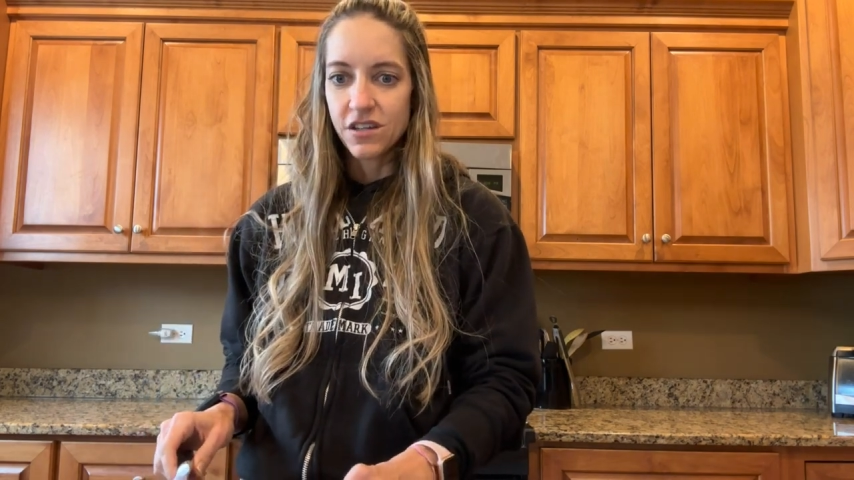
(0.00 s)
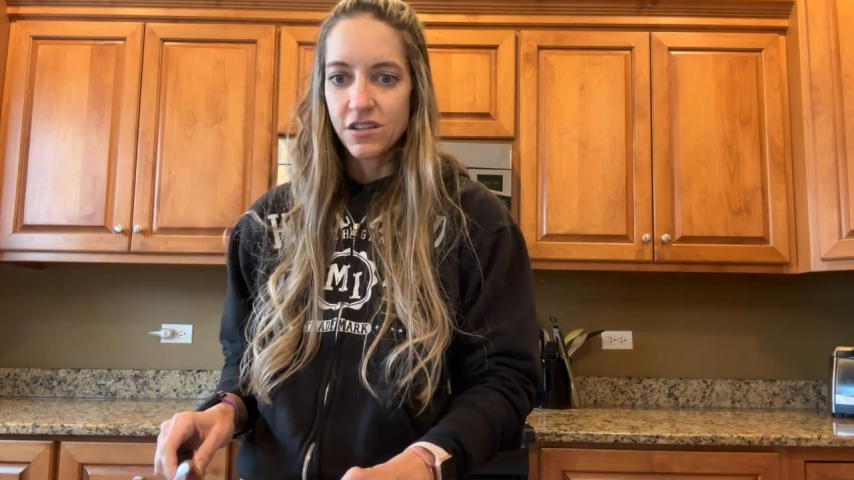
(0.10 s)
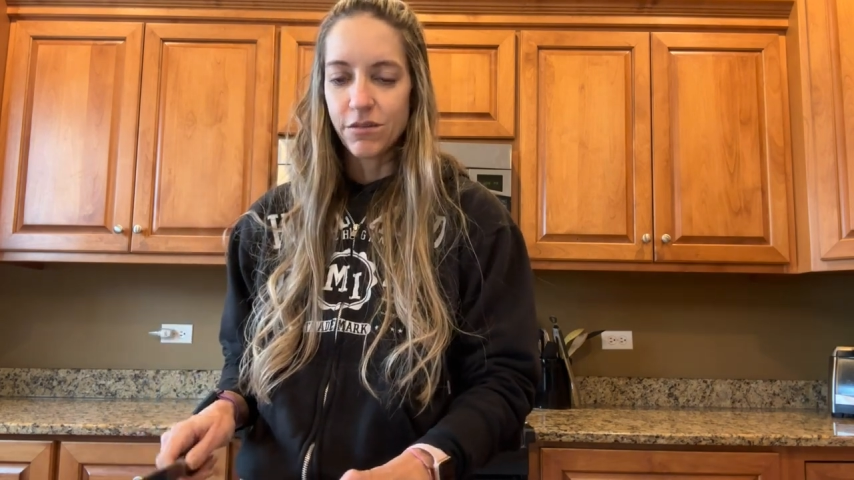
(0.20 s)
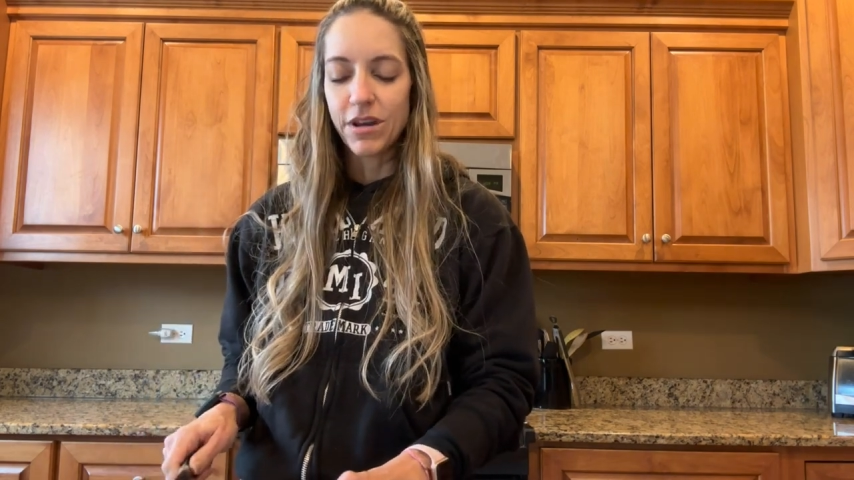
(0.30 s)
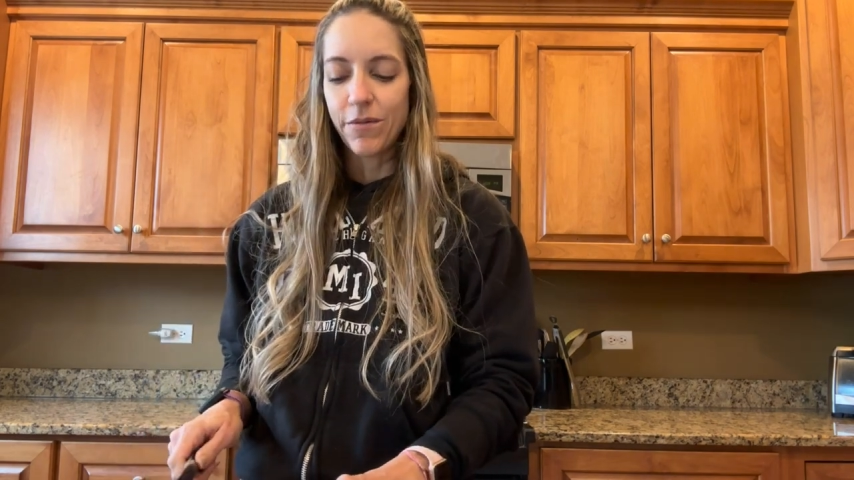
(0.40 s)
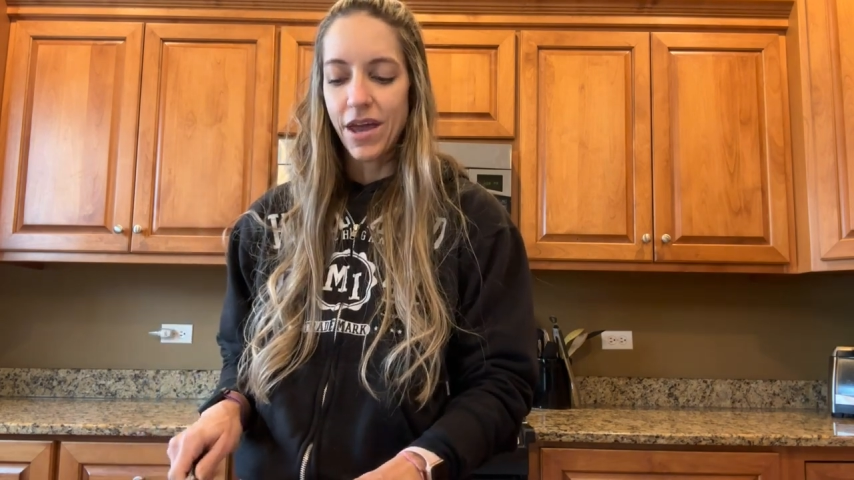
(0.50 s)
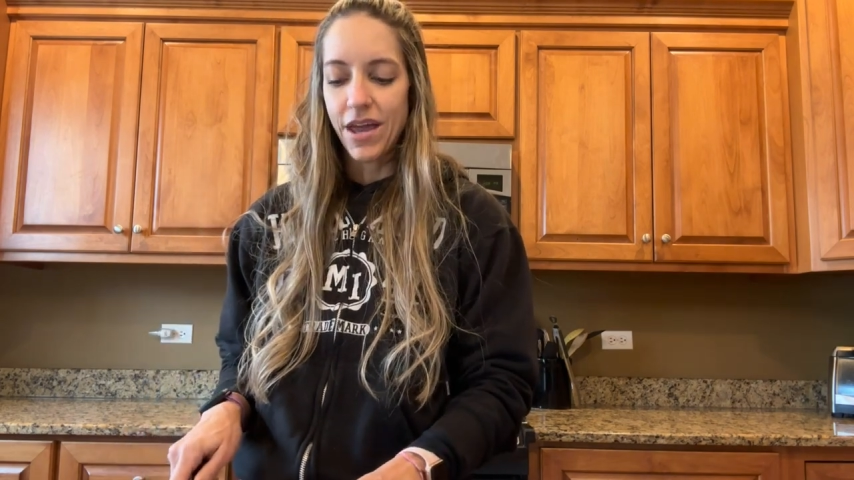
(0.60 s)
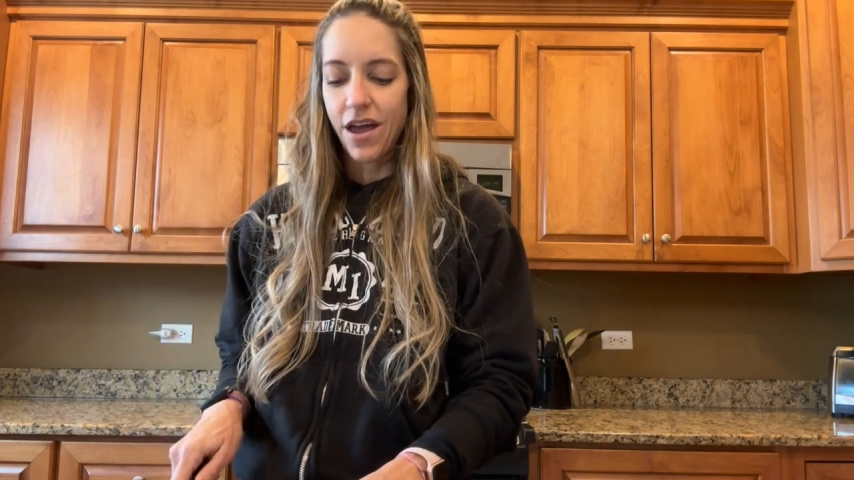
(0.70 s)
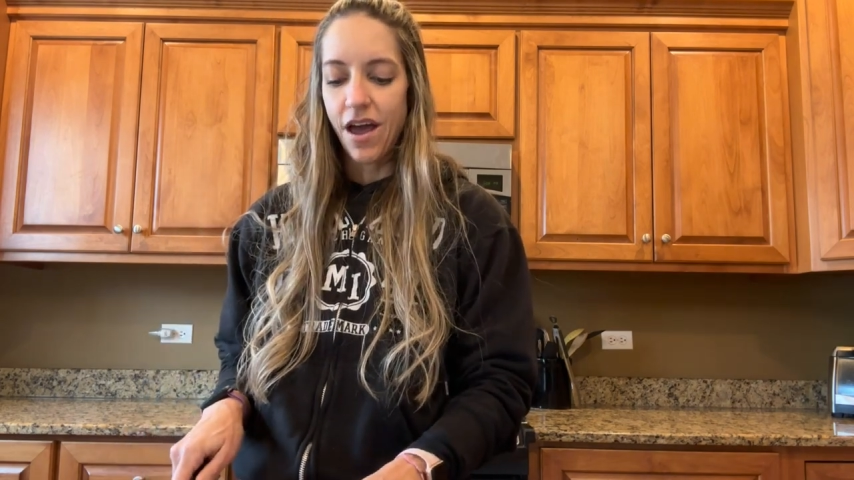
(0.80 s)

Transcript: so anyway,